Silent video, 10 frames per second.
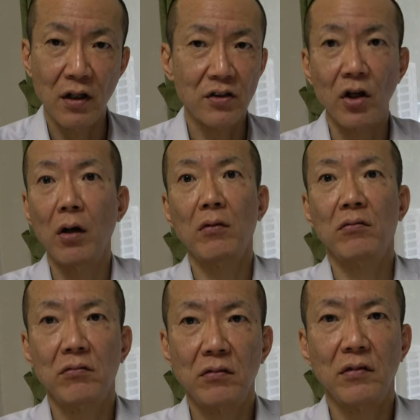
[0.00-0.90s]
So
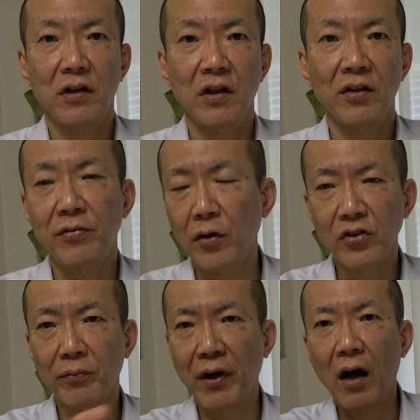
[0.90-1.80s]
if you
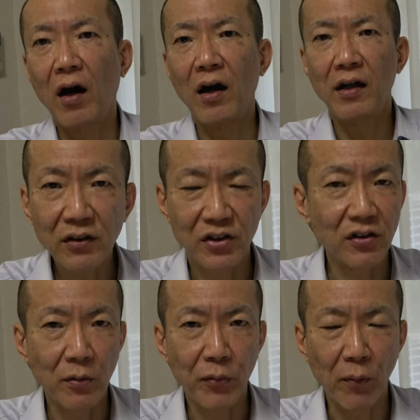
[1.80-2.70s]
want to buy
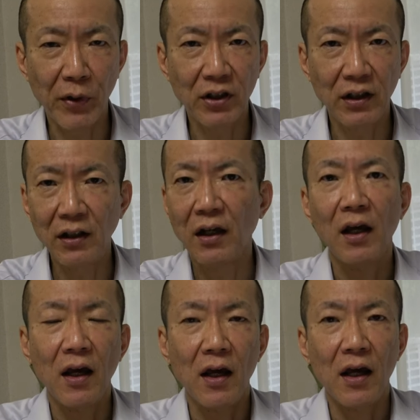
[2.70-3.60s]
certain property,
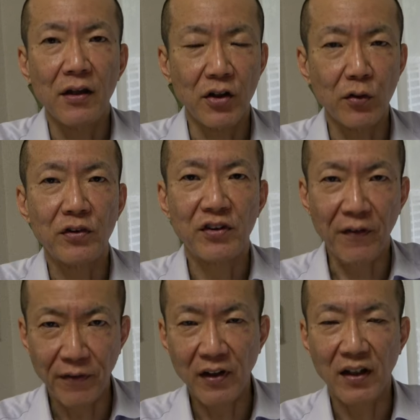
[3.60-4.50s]
you
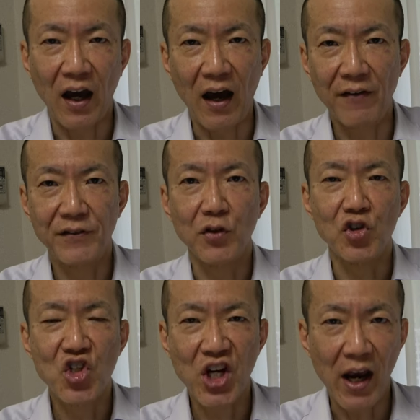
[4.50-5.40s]
definitely have to
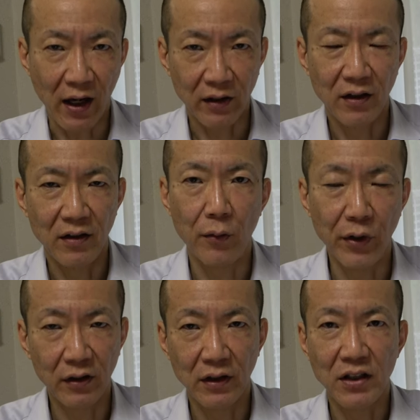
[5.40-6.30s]
check
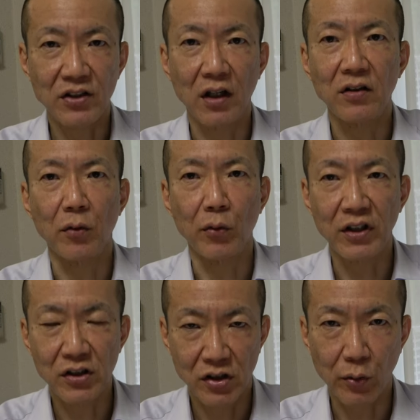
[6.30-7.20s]
real estate
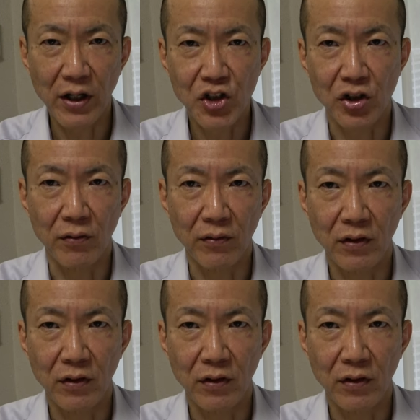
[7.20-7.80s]
registration